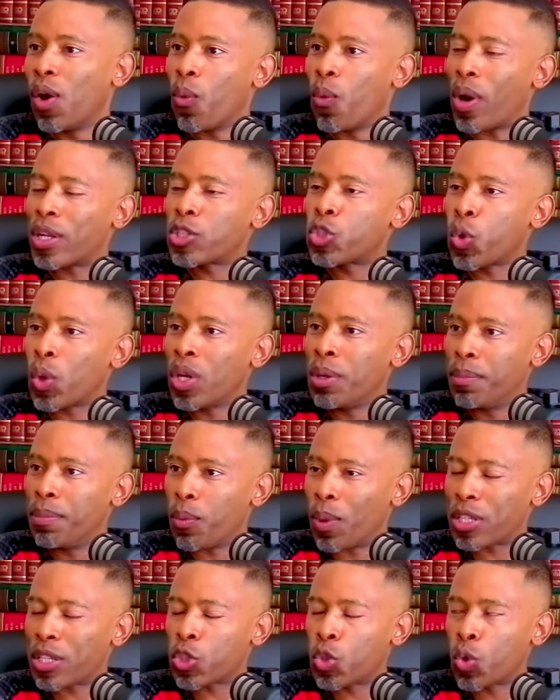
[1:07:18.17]
What's your
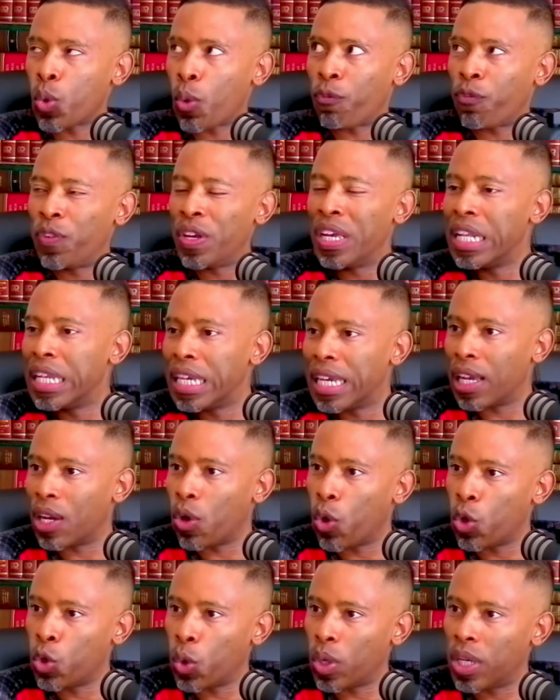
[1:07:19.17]
what's your feeling
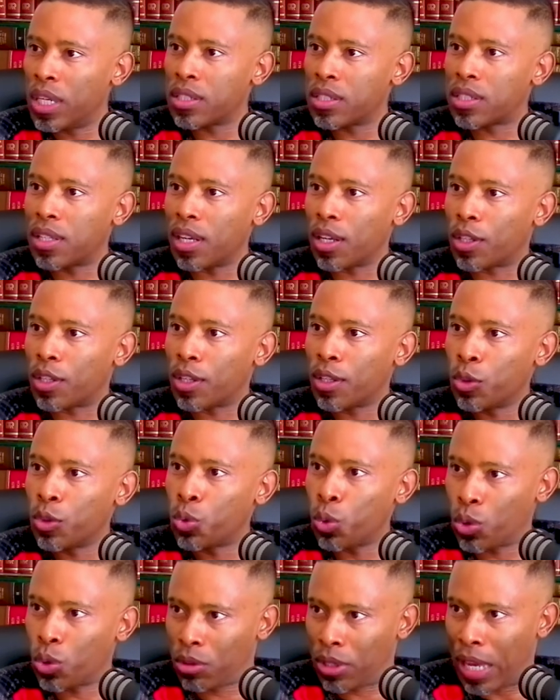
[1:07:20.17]
or your instinct
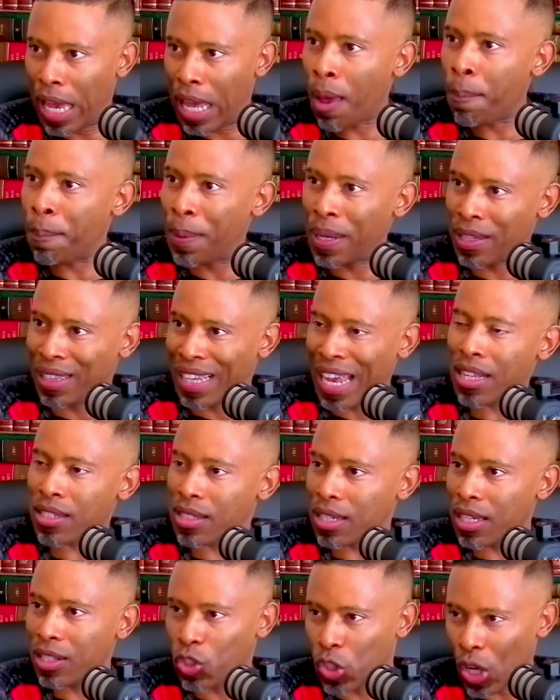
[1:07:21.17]
to get up and
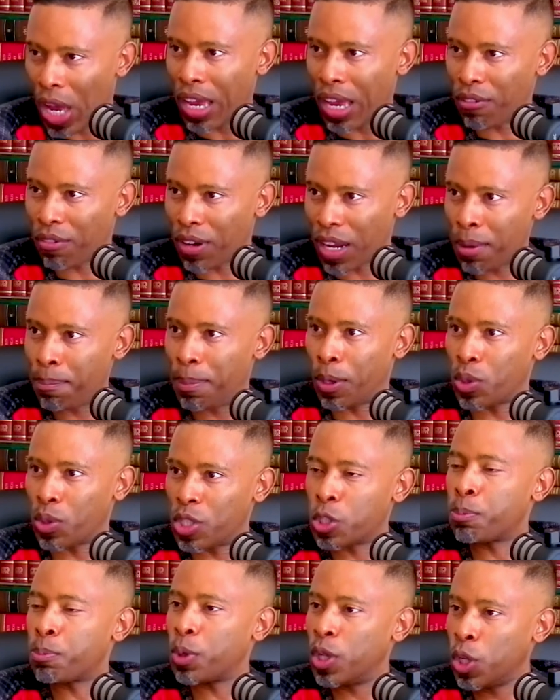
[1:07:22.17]
dance and jive, right? Because
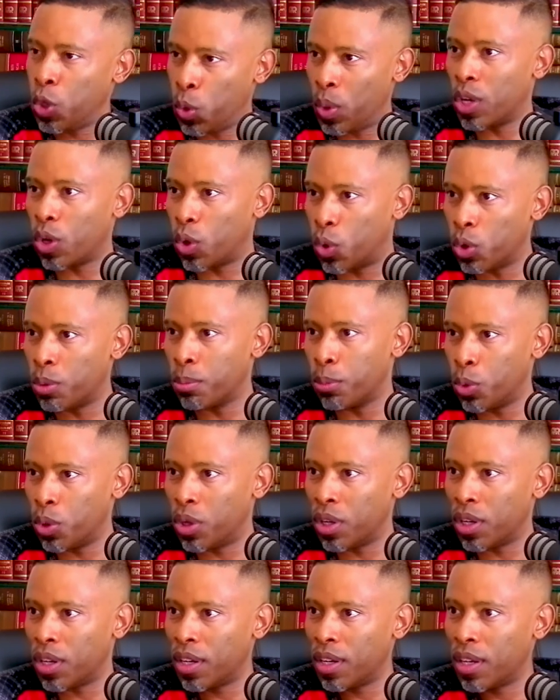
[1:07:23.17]
it's putting you in a good
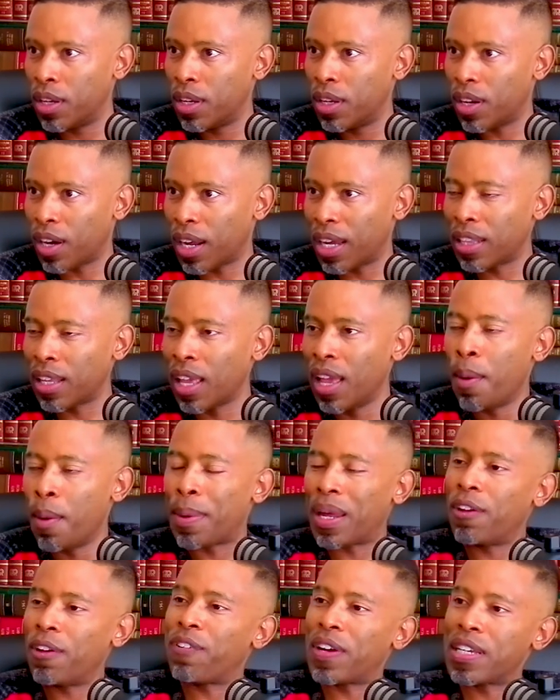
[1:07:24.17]
mood, right?
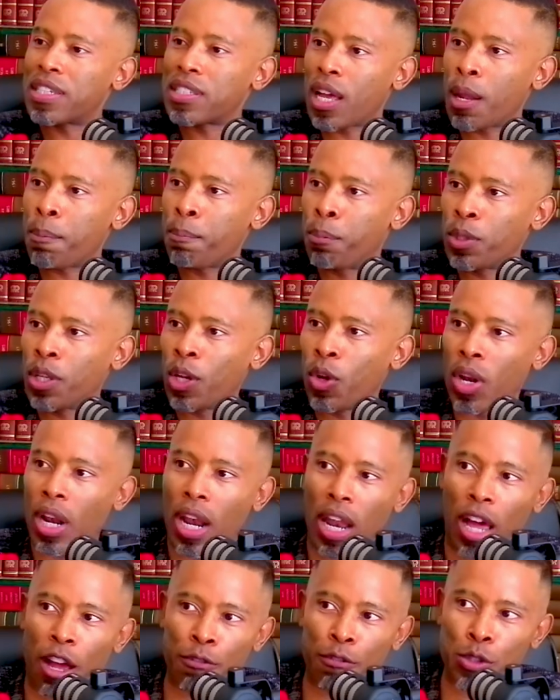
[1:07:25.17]
But if I start putting
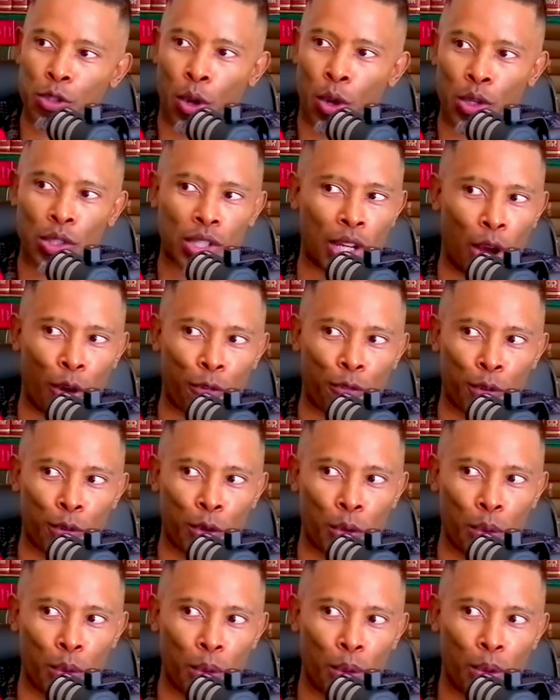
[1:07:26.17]
on love songs now for
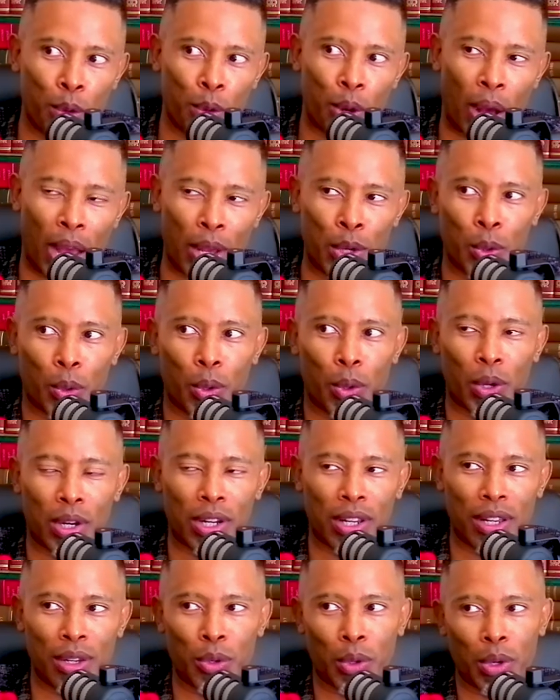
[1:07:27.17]
you, are you
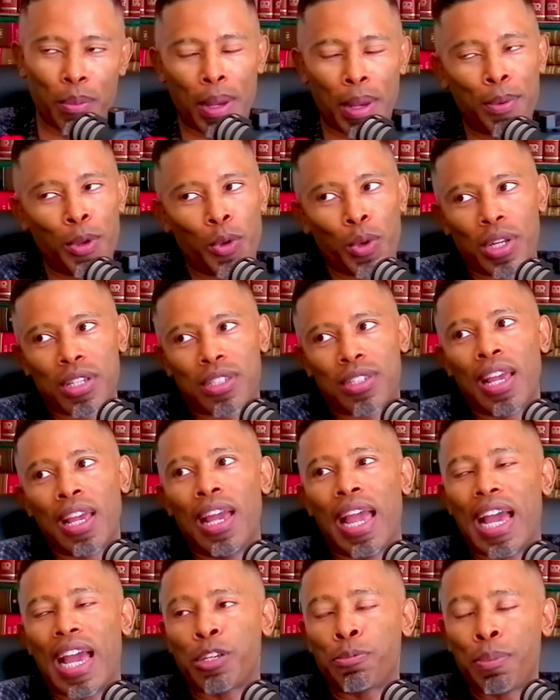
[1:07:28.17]
gonna you gonna maybe you're gonna
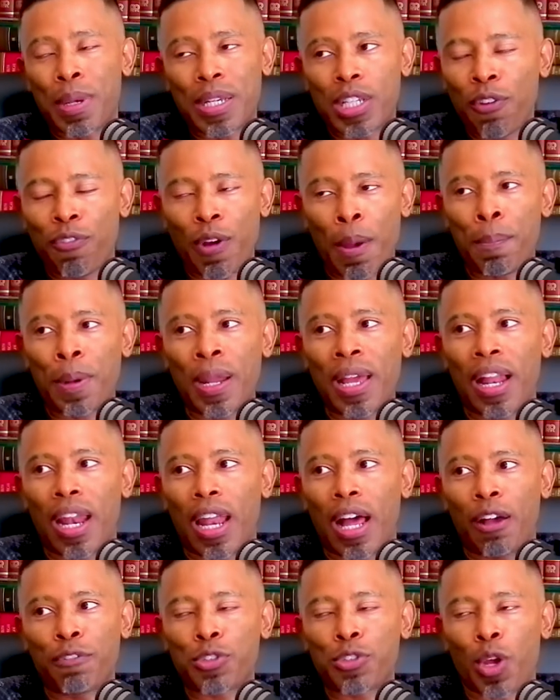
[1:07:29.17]
especially if I play a
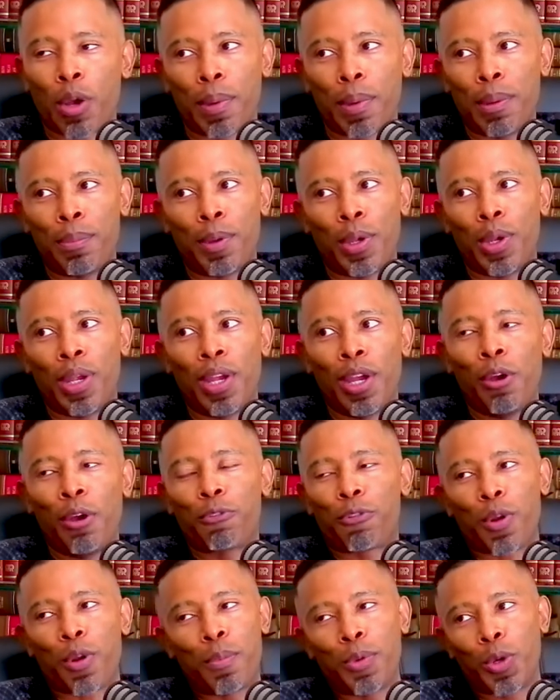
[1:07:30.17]
love song maybe
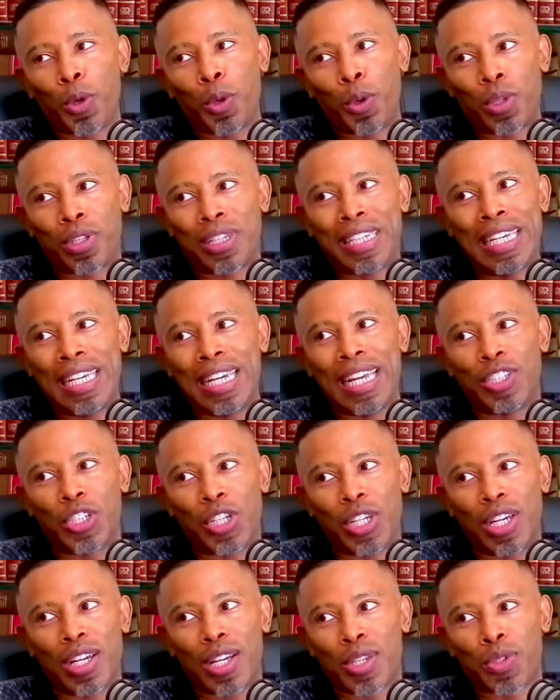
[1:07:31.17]
from your
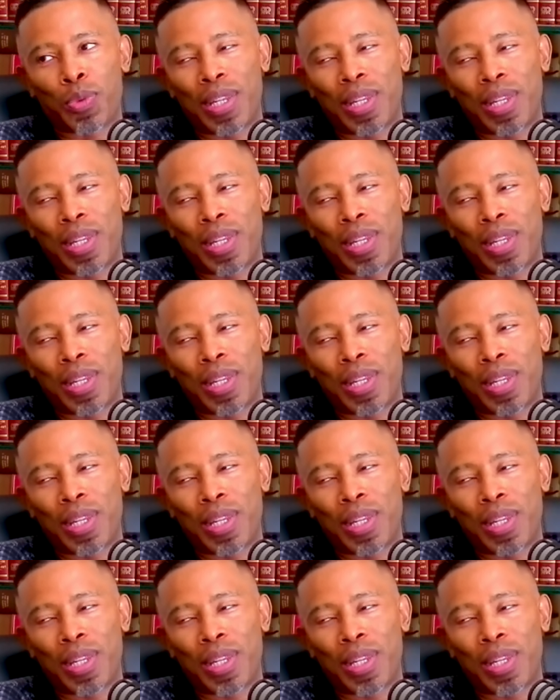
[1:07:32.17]
teenage years